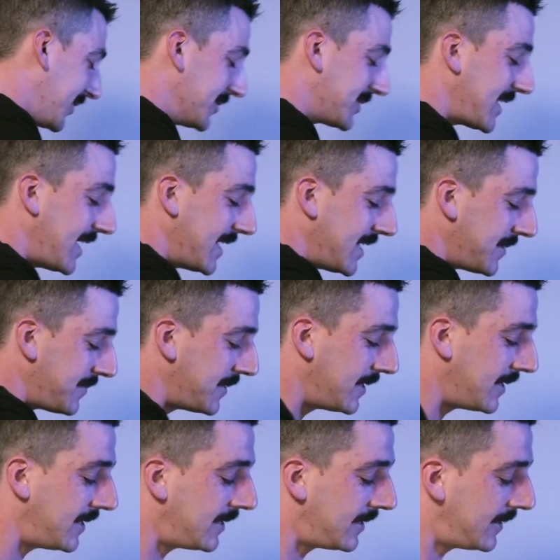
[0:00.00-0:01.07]
that up.
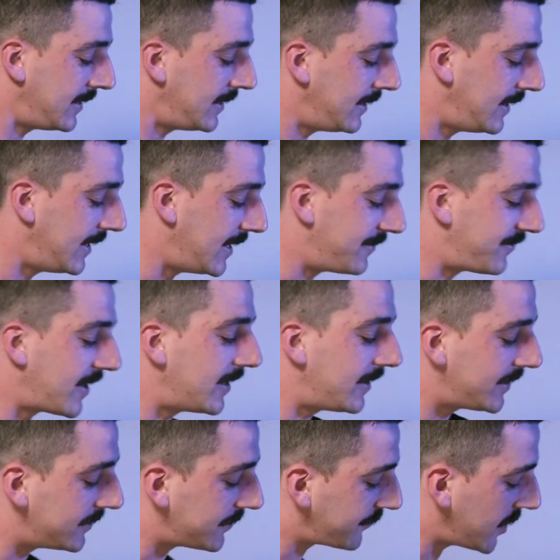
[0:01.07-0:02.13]
And finally,
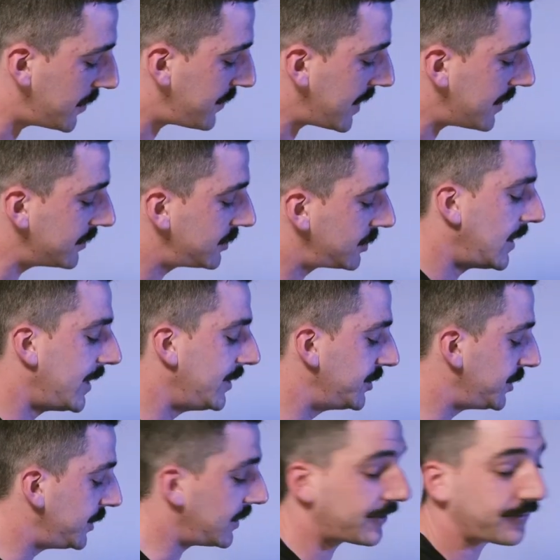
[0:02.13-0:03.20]
in the front pouch, I
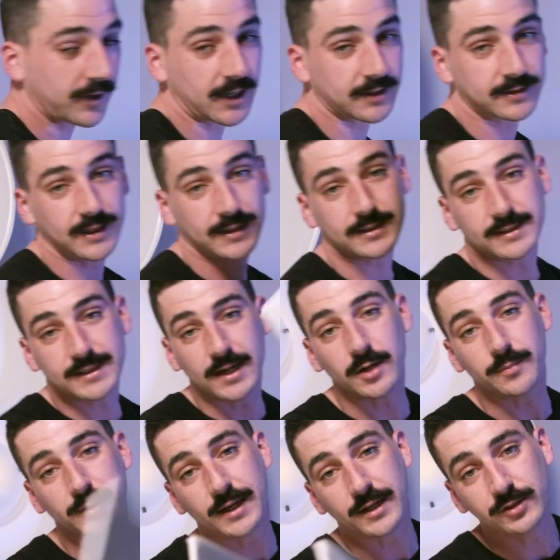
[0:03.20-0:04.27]
forgot to take this out,
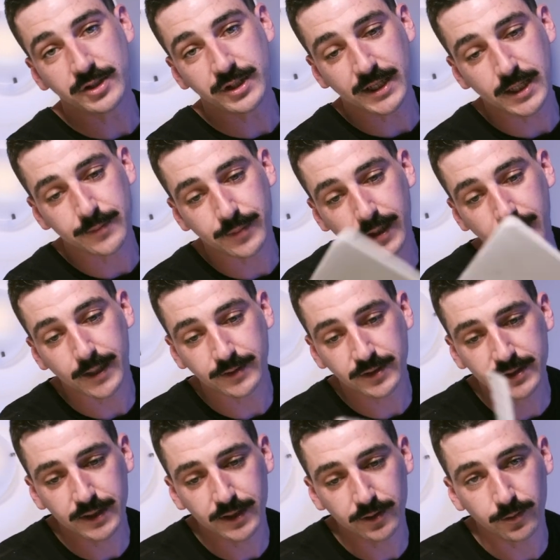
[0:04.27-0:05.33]
but I usually keep just
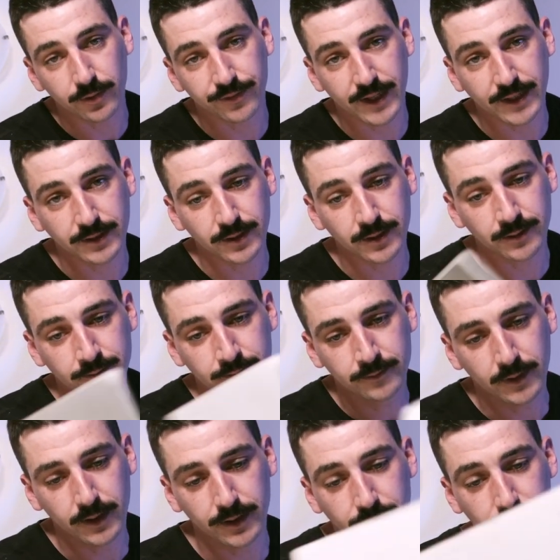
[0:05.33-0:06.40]
a little reflector,
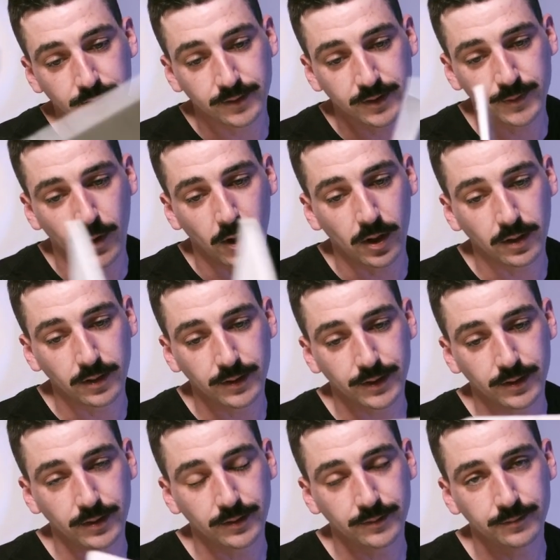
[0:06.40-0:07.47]
a little small
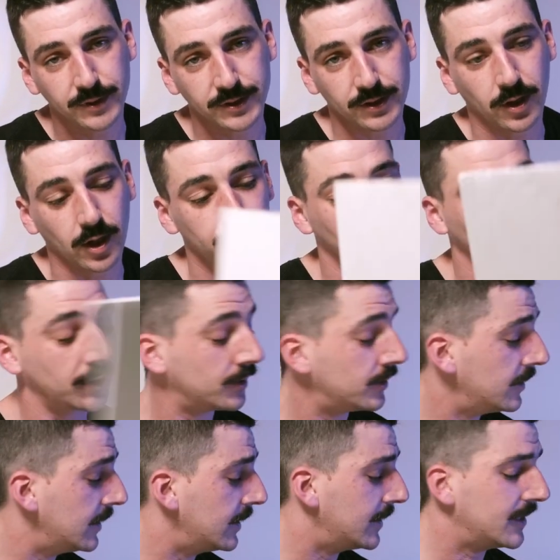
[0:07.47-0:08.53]
little piece of cardboard.
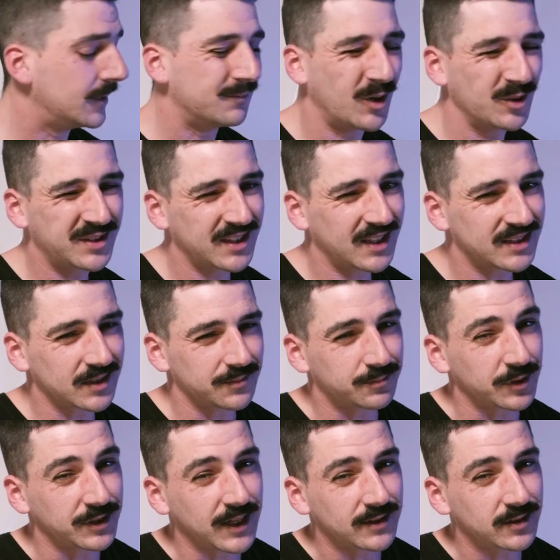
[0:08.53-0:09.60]
Mostly as a
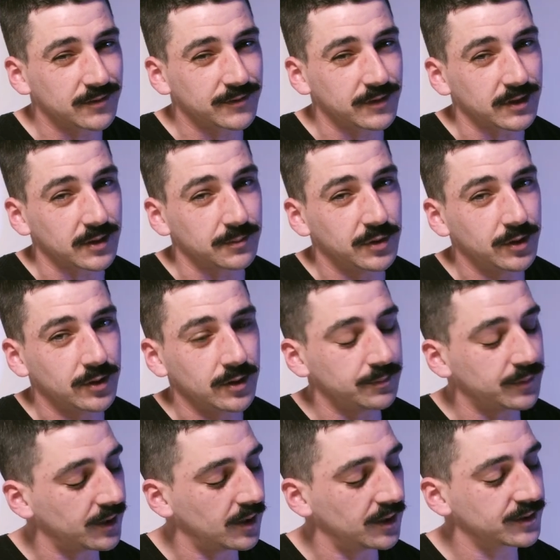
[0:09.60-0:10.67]
protector for the computer,
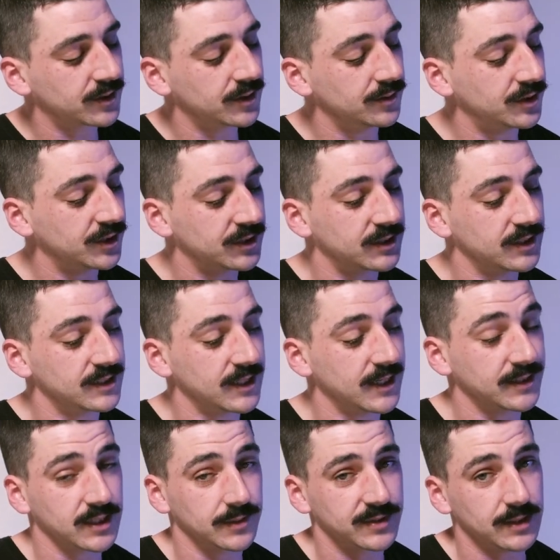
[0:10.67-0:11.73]
but also just
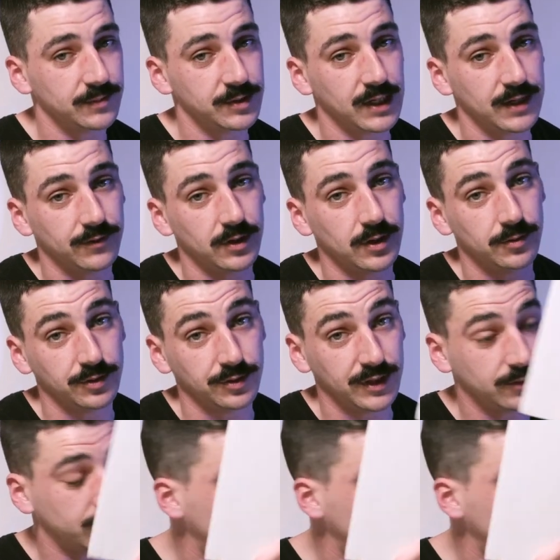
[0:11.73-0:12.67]
as sometimes you never know when you need one of